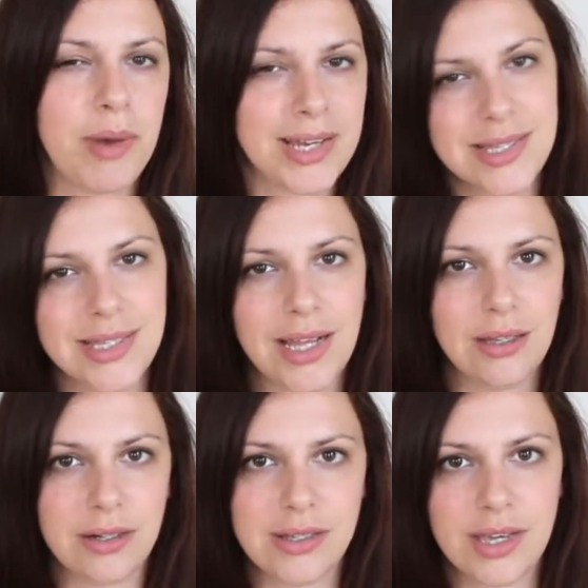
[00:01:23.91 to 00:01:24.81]
best
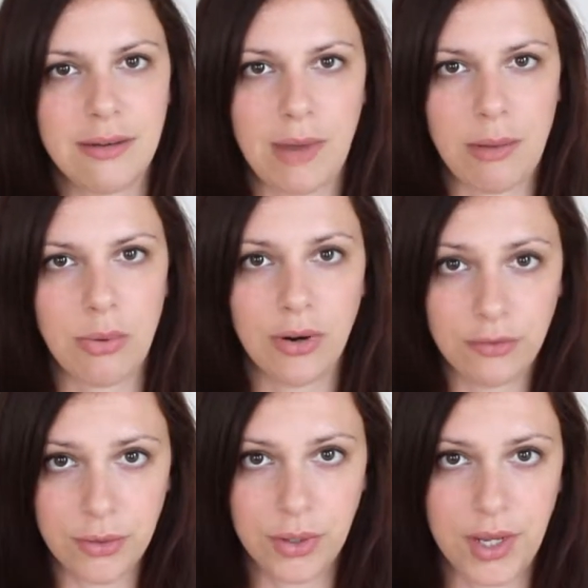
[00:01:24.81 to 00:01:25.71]
sellers in my
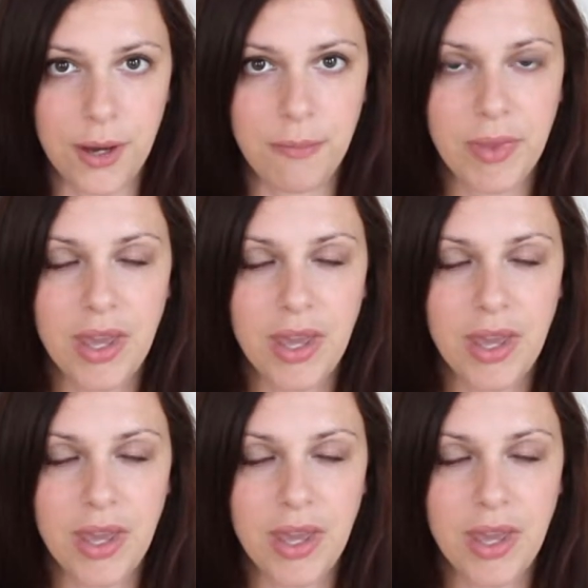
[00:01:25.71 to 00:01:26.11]
portfolio.